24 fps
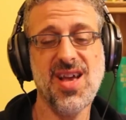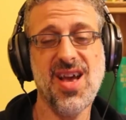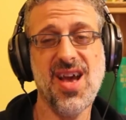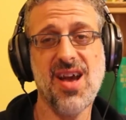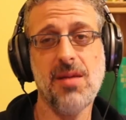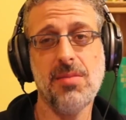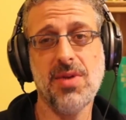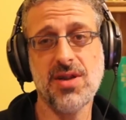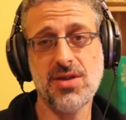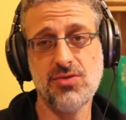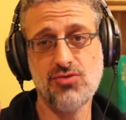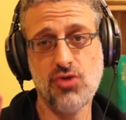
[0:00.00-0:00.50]

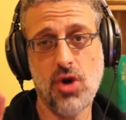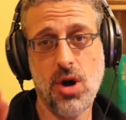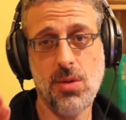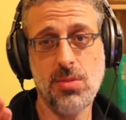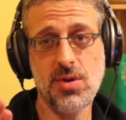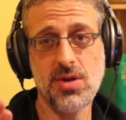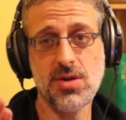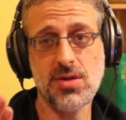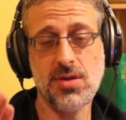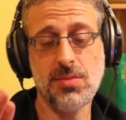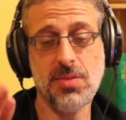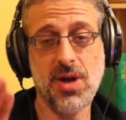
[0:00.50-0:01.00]
Yeah, but
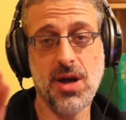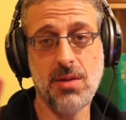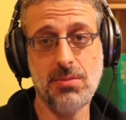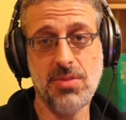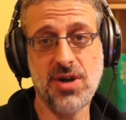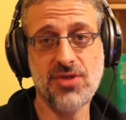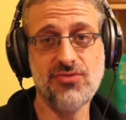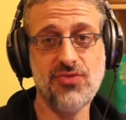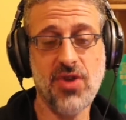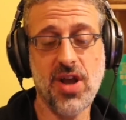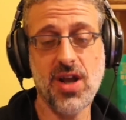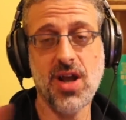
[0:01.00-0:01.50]
Robert, but,
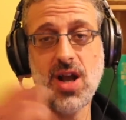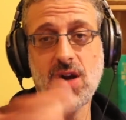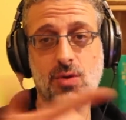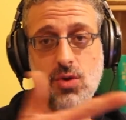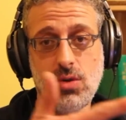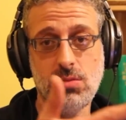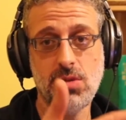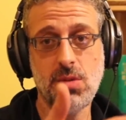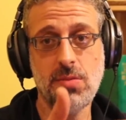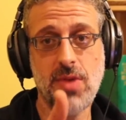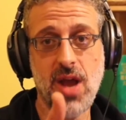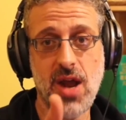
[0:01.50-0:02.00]
but Rhaegar
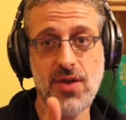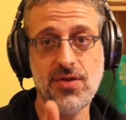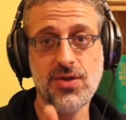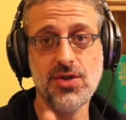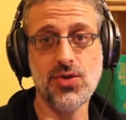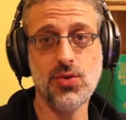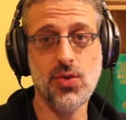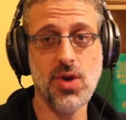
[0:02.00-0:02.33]
will be married